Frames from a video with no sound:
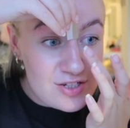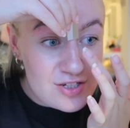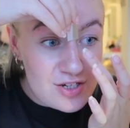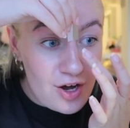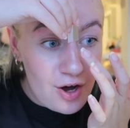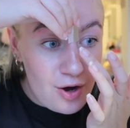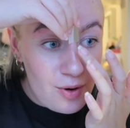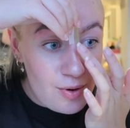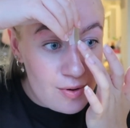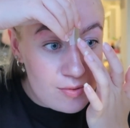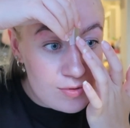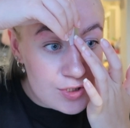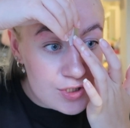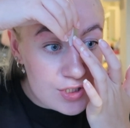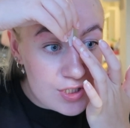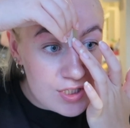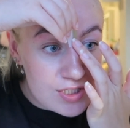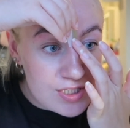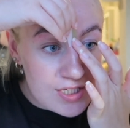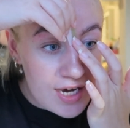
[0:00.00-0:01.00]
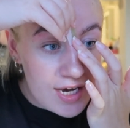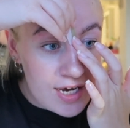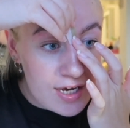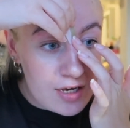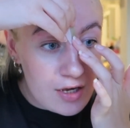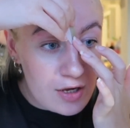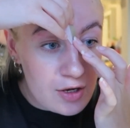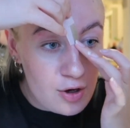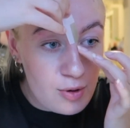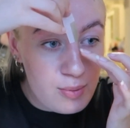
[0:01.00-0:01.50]
So I'm just going to
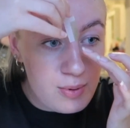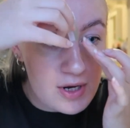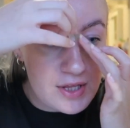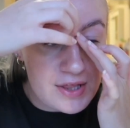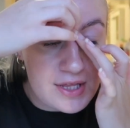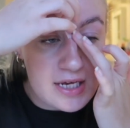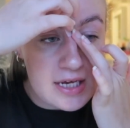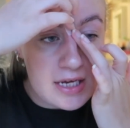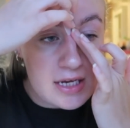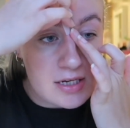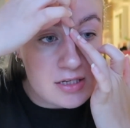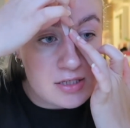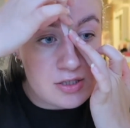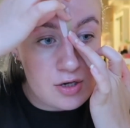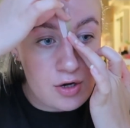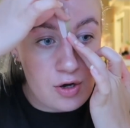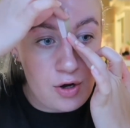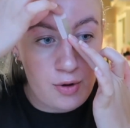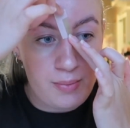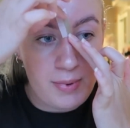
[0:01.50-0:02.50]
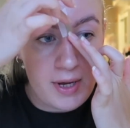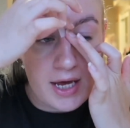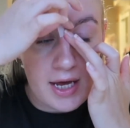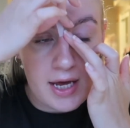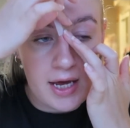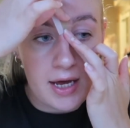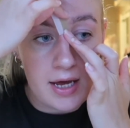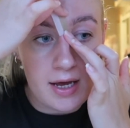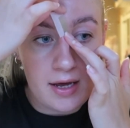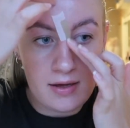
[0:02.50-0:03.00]
take a couple of these up
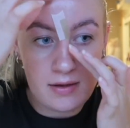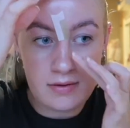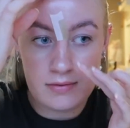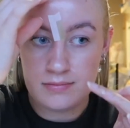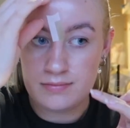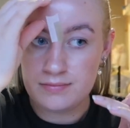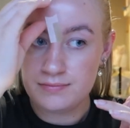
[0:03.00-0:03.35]
here